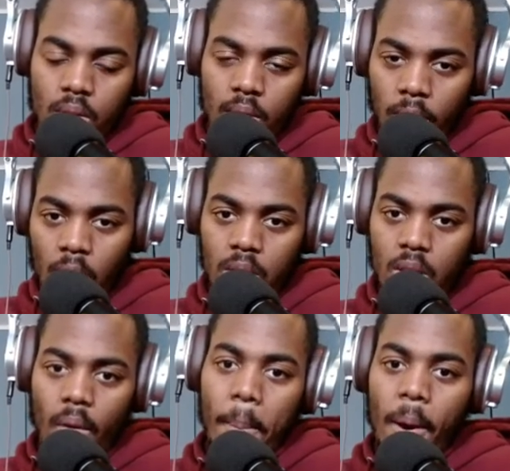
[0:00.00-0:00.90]
Focus
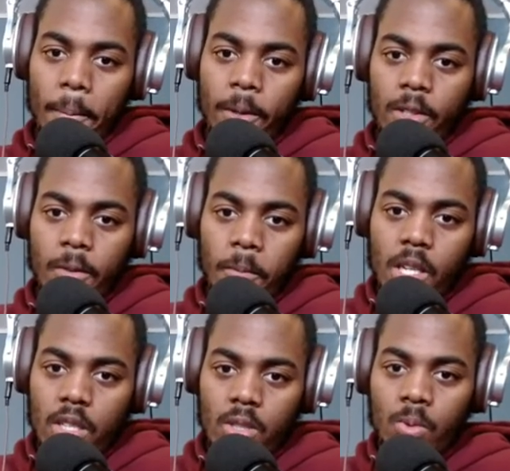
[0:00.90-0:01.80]
on the purpose,
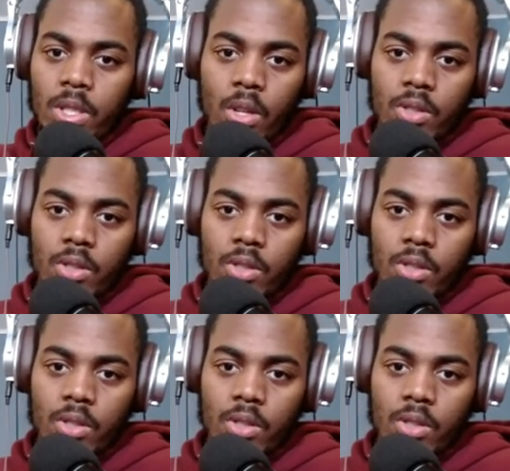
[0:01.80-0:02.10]
because the results